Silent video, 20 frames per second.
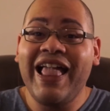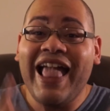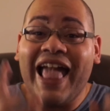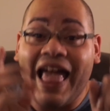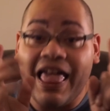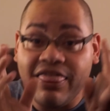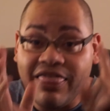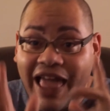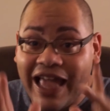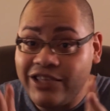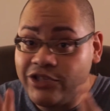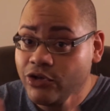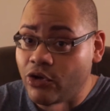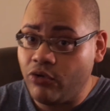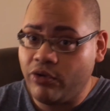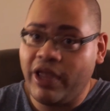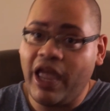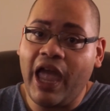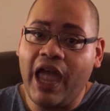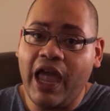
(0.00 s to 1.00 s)
And that's
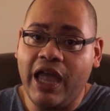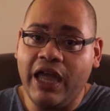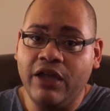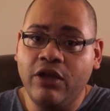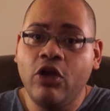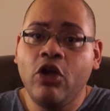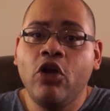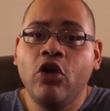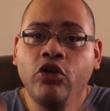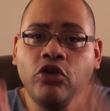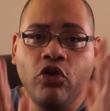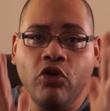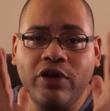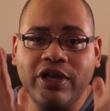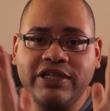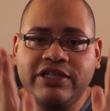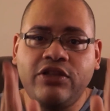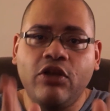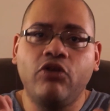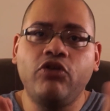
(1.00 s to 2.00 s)
okay. You can
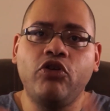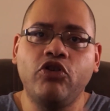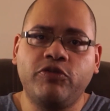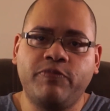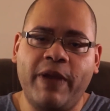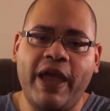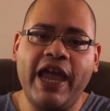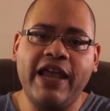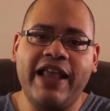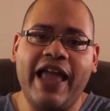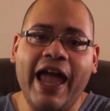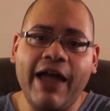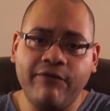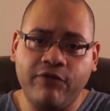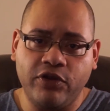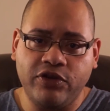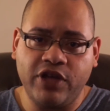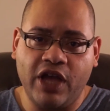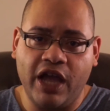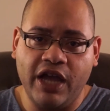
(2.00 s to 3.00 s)
still use paid
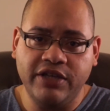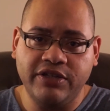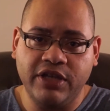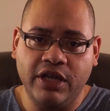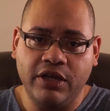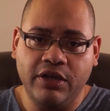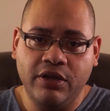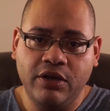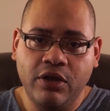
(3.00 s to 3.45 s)
advertising.